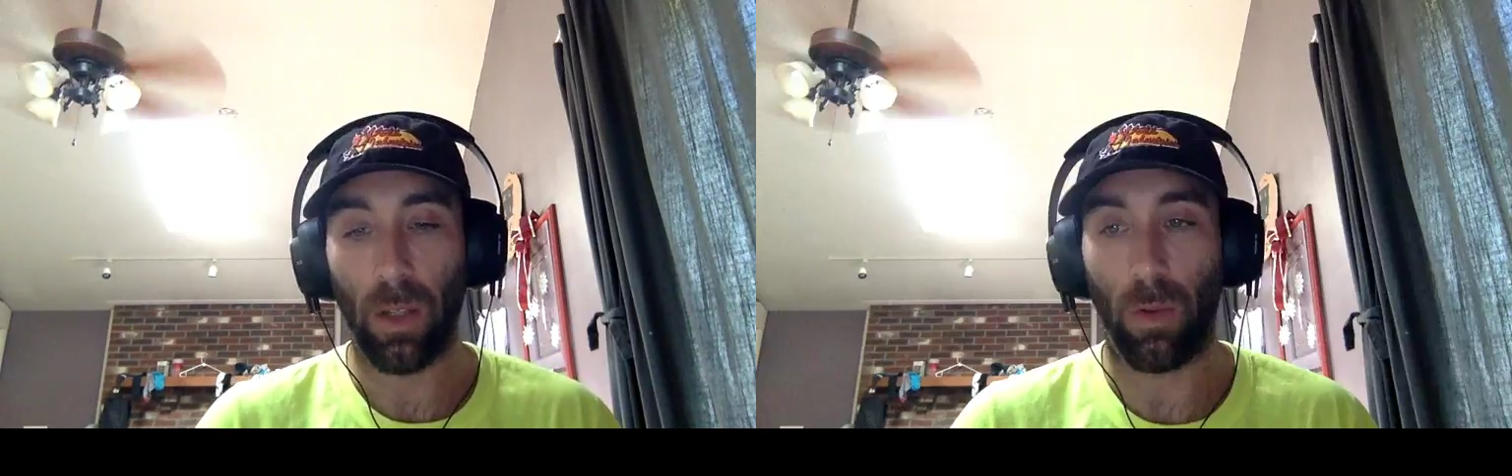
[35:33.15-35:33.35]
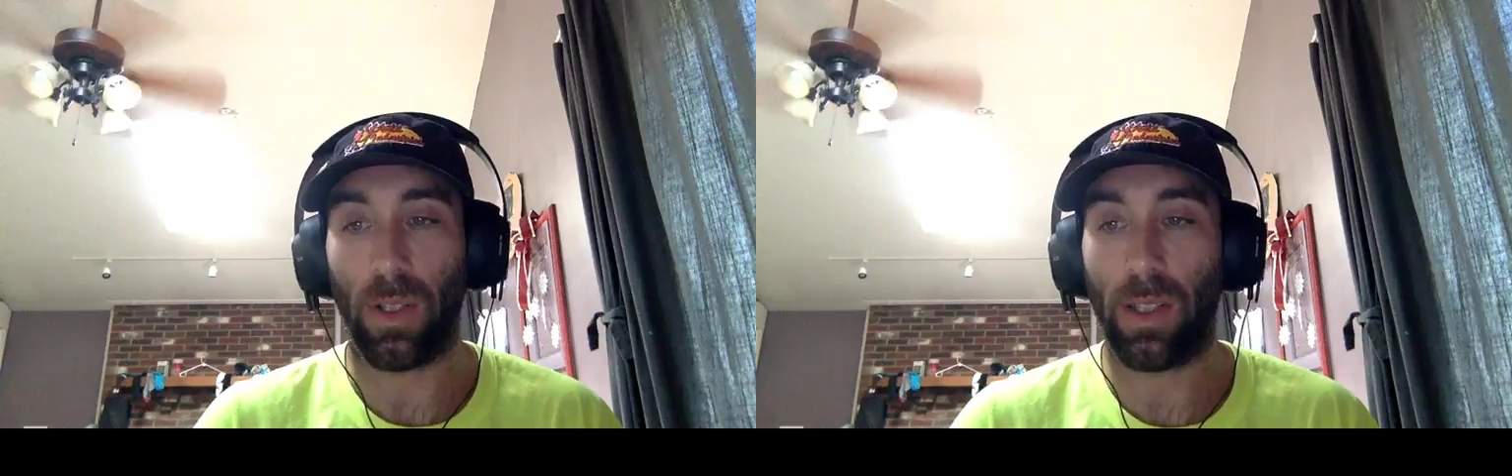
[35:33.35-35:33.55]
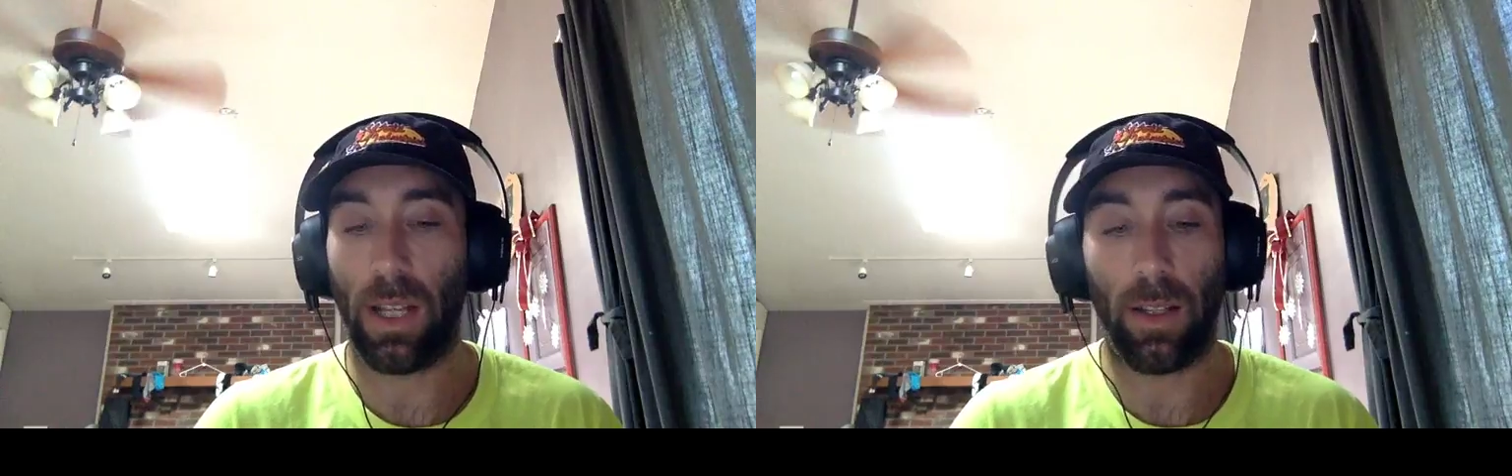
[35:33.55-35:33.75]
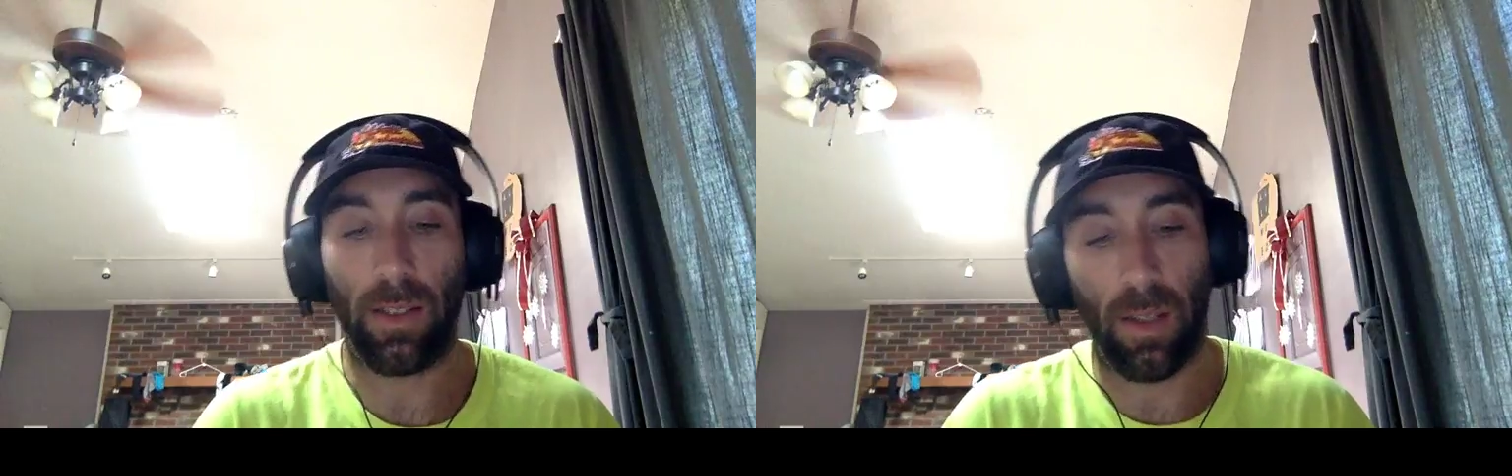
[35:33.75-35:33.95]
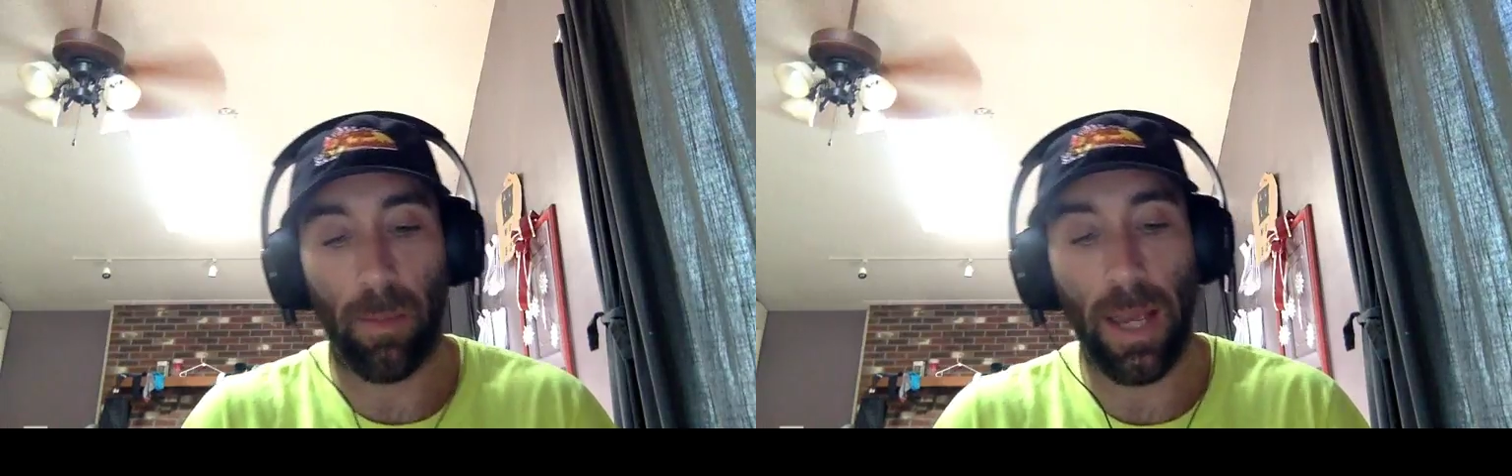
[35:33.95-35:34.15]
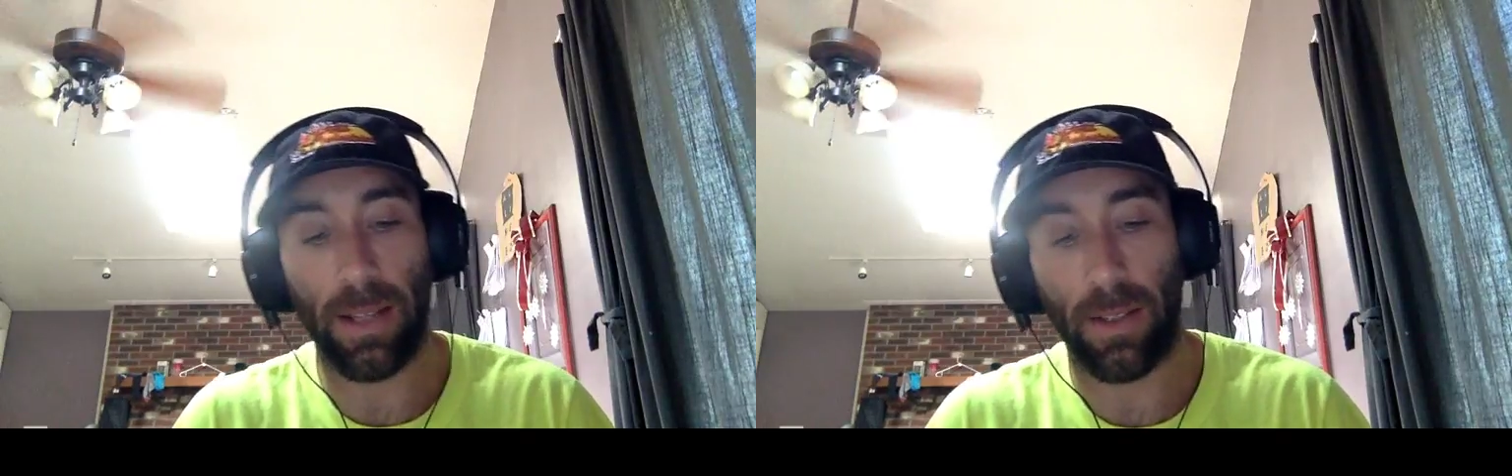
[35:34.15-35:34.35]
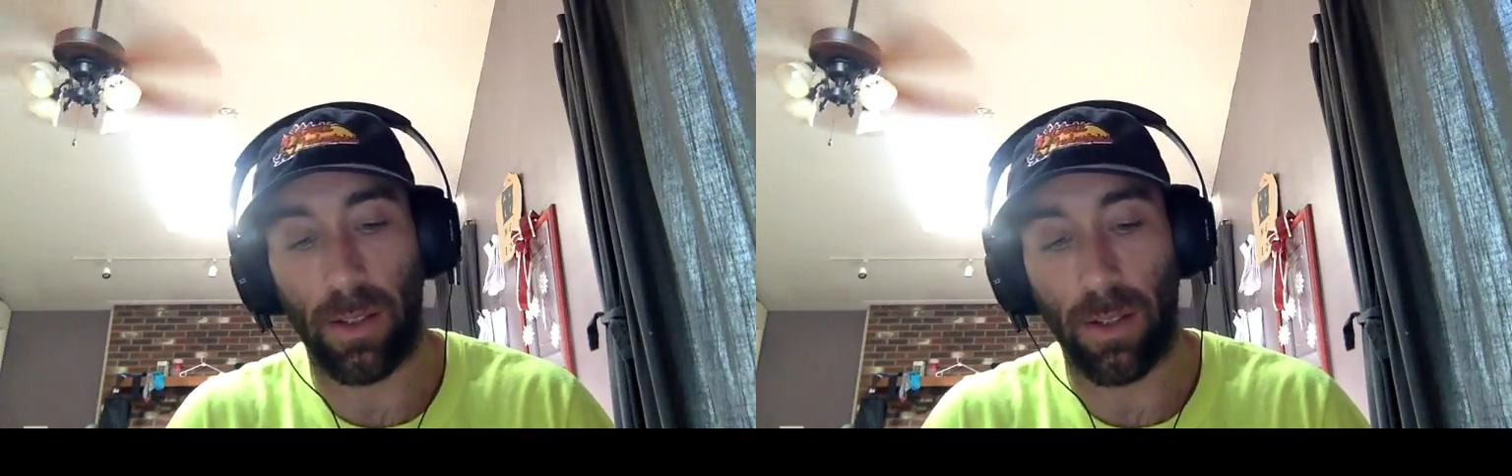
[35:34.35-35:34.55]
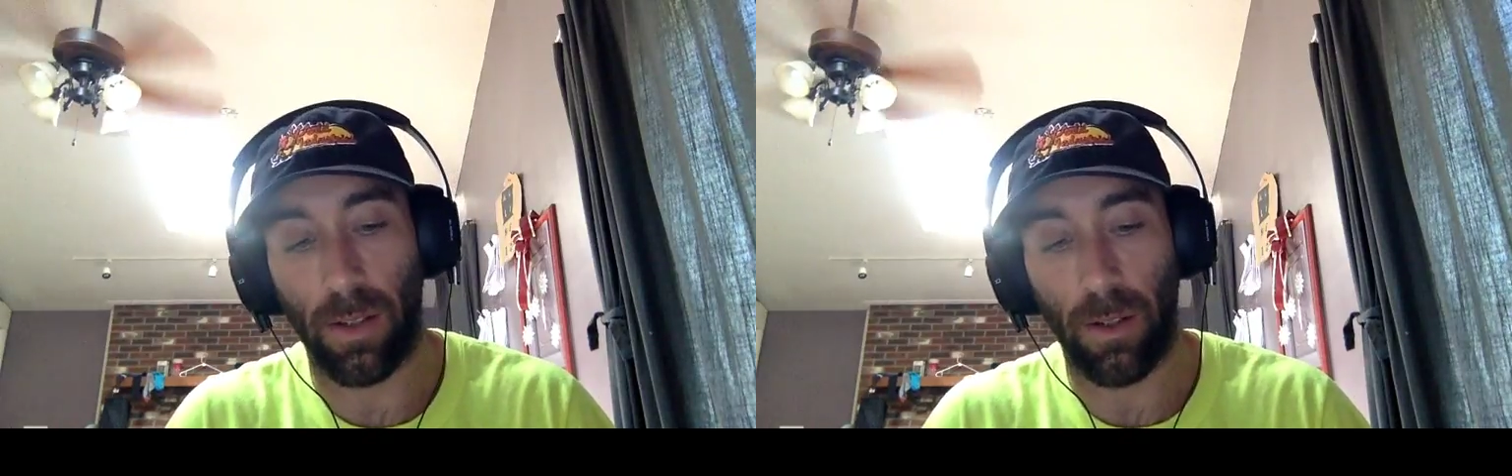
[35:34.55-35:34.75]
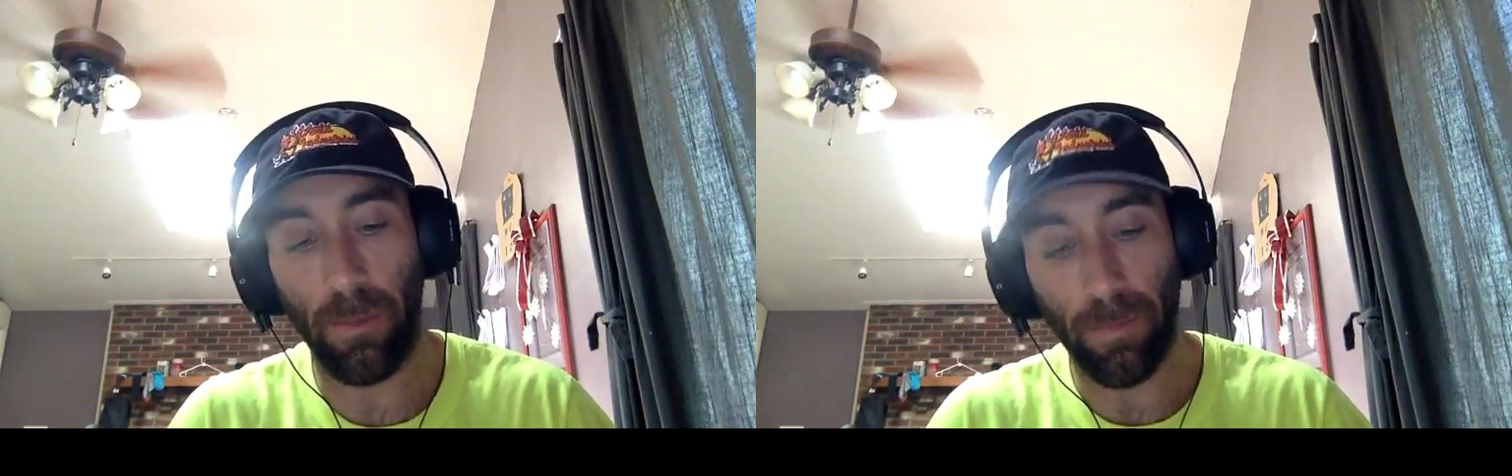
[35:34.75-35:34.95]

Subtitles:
you can sell it to the masses, you know.